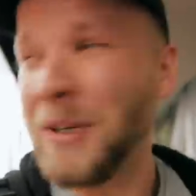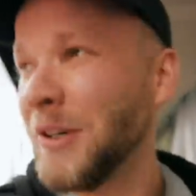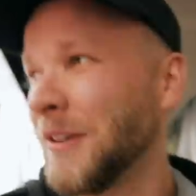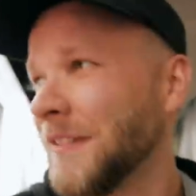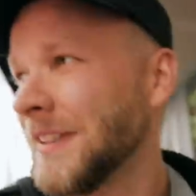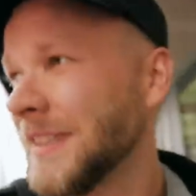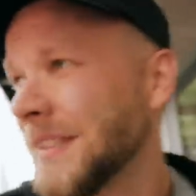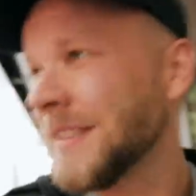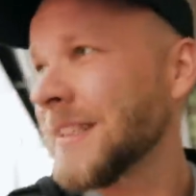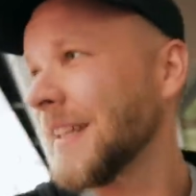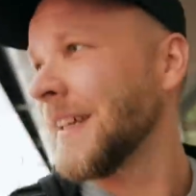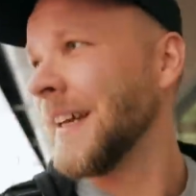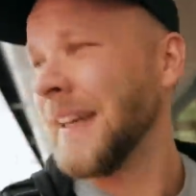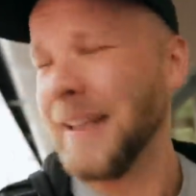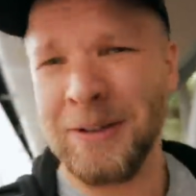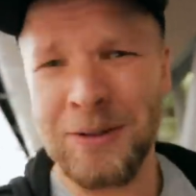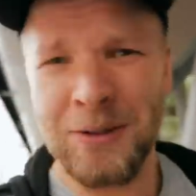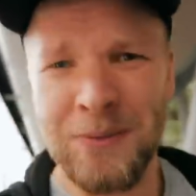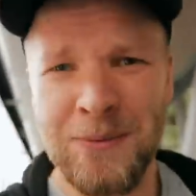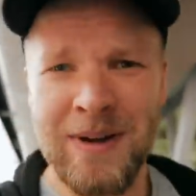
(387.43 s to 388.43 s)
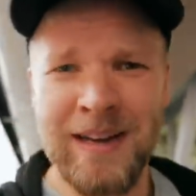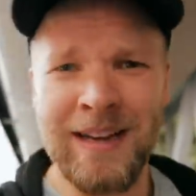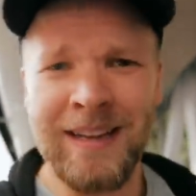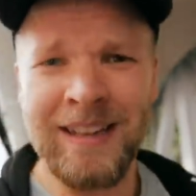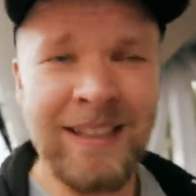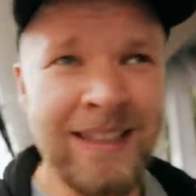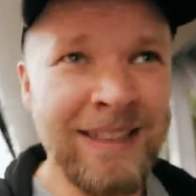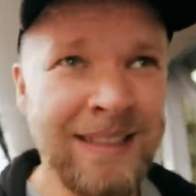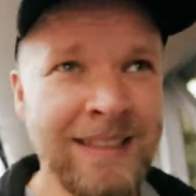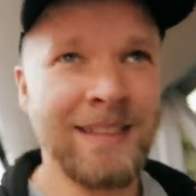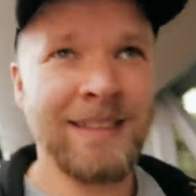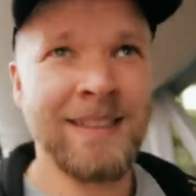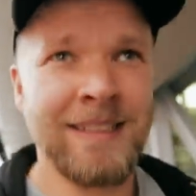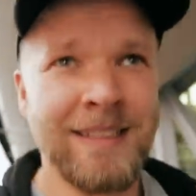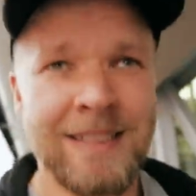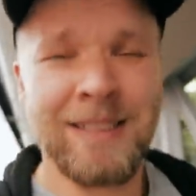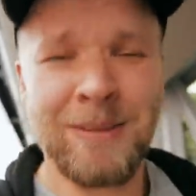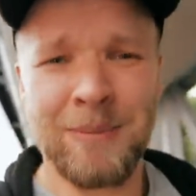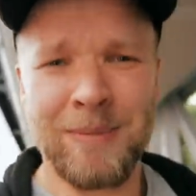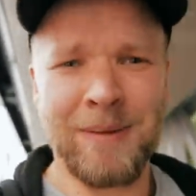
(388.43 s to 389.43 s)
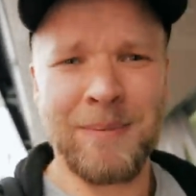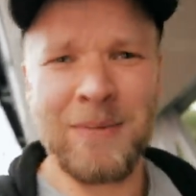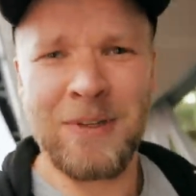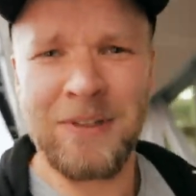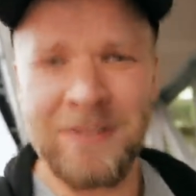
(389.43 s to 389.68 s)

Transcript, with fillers: nervous. I don't know why. I'm